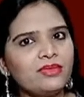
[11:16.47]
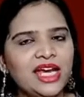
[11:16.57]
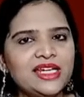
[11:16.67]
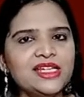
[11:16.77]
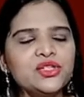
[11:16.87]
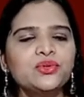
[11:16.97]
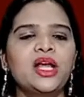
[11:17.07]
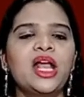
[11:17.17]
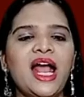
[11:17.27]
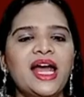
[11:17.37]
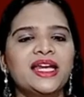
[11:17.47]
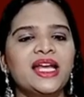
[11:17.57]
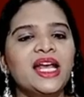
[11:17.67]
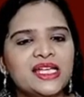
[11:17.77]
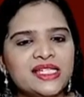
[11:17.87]
Understood? And
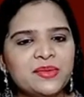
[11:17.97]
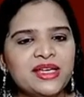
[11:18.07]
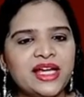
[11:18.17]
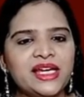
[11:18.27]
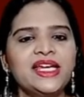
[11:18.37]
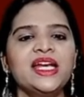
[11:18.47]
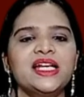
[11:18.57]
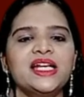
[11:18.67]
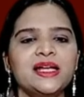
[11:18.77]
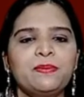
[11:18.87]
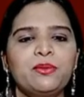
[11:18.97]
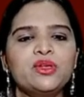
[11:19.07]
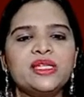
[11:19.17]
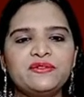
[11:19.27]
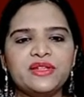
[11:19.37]
similarly,
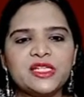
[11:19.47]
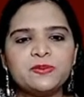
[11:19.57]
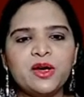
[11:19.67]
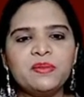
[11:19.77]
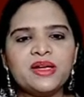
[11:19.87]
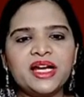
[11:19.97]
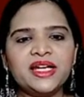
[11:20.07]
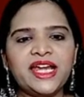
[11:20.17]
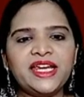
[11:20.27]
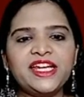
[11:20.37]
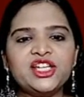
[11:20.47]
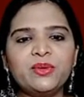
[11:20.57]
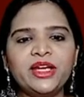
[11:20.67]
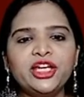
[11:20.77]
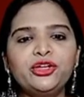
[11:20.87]
suppose if the sperm containing
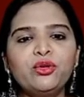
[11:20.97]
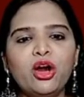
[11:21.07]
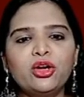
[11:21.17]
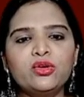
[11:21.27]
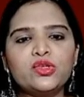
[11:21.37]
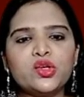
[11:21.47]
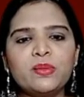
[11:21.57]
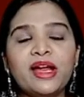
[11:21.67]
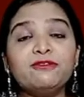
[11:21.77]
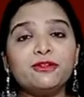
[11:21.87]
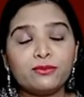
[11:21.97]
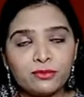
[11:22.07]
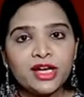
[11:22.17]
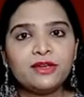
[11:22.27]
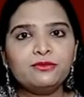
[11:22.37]
22 autosome and
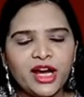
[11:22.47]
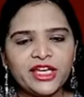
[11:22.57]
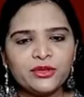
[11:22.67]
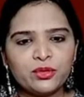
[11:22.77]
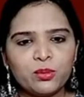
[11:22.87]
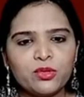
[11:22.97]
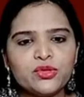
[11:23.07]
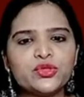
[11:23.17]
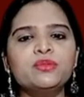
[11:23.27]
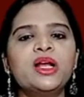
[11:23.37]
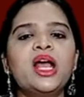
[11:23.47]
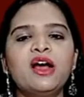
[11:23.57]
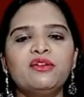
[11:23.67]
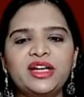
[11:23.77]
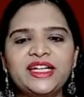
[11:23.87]
1 Y chromosome
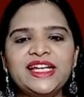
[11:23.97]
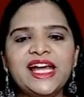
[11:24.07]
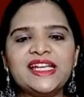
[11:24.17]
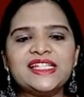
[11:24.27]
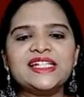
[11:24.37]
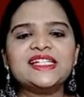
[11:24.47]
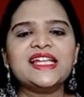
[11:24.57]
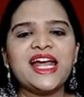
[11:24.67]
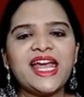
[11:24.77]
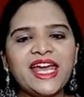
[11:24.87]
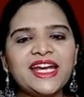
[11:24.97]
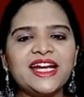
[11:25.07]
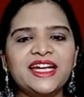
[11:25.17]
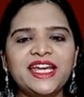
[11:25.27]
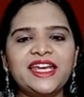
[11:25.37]
fertilizes the egg
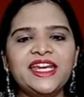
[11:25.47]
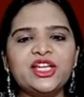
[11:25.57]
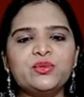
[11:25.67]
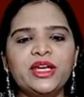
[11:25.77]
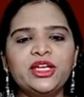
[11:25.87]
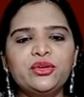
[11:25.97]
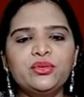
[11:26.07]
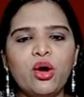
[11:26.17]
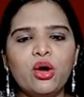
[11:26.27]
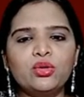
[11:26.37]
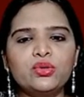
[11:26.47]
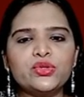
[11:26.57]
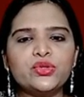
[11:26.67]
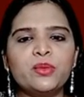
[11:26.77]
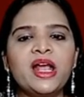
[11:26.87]
containing 22
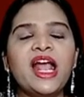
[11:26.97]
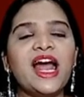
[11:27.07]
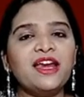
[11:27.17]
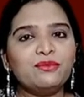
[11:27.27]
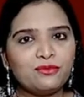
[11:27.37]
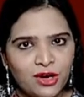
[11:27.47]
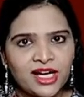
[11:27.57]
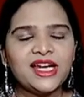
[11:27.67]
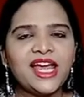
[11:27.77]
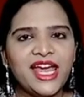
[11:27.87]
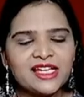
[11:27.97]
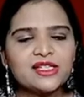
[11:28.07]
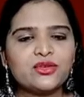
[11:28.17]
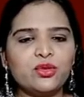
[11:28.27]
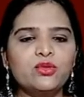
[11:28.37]
autosome and 1 X
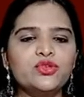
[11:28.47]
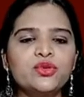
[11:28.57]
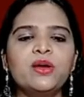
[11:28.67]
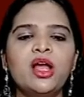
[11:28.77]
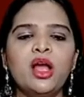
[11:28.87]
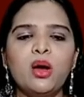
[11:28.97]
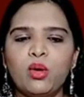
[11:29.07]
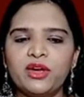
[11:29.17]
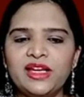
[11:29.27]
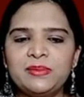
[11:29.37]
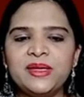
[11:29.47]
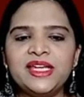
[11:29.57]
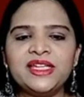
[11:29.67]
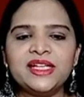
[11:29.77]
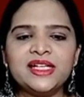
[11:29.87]
chromosome, what will
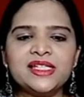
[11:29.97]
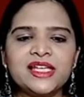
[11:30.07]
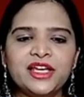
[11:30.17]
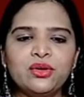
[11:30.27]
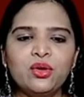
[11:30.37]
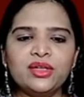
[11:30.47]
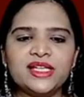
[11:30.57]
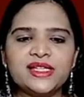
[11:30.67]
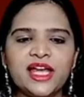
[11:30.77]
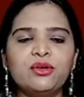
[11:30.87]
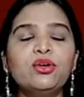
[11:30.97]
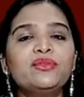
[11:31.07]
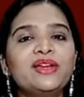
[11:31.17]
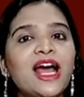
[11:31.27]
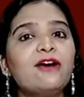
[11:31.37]
be the zygote? The zygote
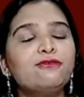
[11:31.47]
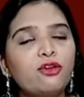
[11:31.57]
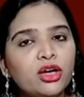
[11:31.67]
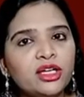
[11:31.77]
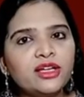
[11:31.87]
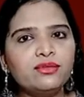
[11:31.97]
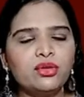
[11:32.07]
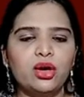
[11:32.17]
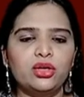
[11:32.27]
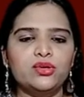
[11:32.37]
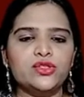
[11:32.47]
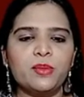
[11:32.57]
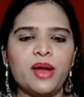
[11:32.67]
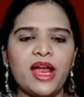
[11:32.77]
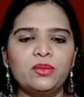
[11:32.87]
will have 44
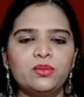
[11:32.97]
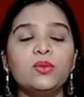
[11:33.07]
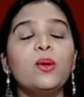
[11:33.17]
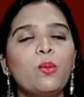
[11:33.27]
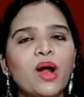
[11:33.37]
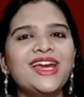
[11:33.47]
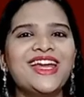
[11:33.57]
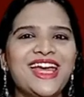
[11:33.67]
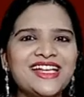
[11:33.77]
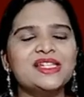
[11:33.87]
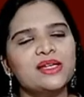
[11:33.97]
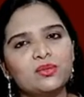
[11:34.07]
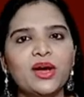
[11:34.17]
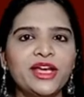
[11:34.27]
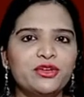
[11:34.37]
autosome and 1 X and
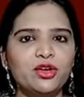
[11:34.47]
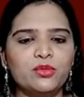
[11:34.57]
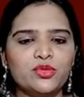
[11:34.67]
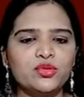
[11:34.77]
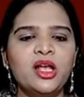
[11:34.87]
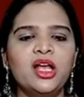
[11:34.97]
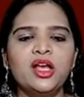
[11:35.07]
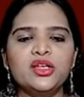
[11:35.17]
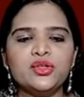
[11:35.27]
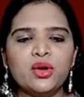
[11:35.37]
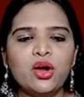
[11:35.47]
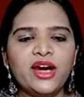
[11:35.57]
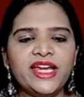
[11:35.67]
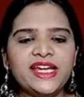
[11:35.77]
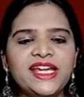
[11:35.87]
Y chromosome. So
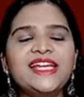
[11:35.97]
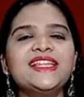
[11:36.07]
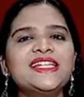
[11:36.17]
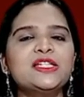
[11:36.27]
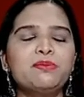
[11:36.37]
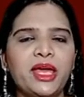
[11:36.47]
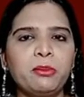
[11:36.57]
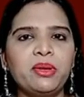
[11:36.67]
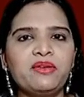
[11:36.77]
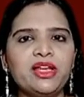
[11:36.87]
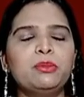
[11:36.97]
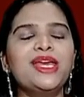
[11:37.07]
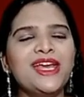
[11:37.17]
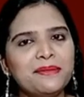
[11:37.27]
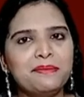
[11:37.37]
accordingly, this baby will be
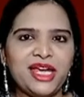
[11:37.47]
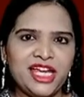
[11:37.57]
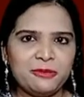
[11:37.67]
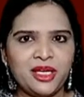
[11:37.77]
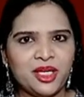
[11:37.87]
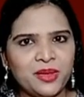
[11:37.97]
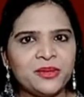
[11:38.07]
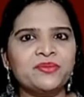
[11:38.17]
a male baby.